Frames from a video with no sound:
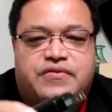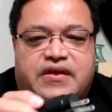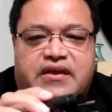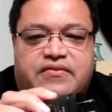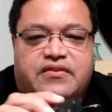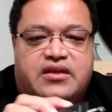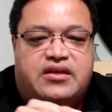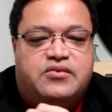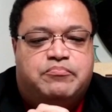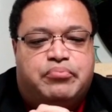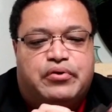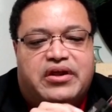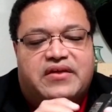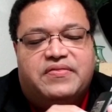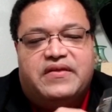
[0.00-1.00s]
than the
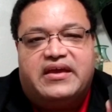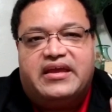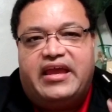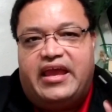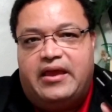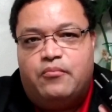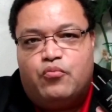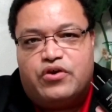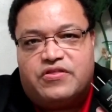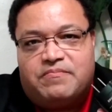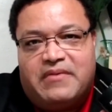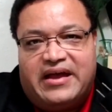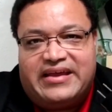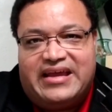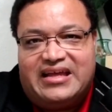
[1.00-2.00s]
brick that came with
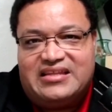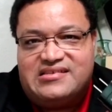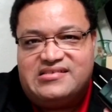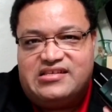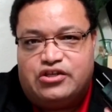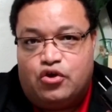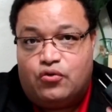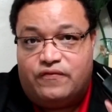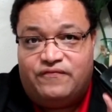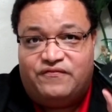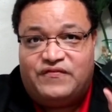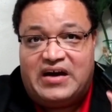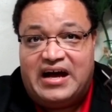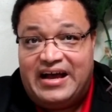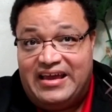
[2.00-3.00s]
my Galaxy Note
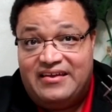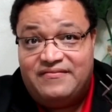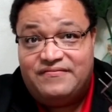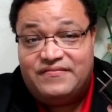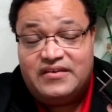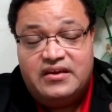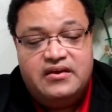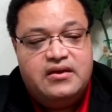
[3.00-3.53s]
5.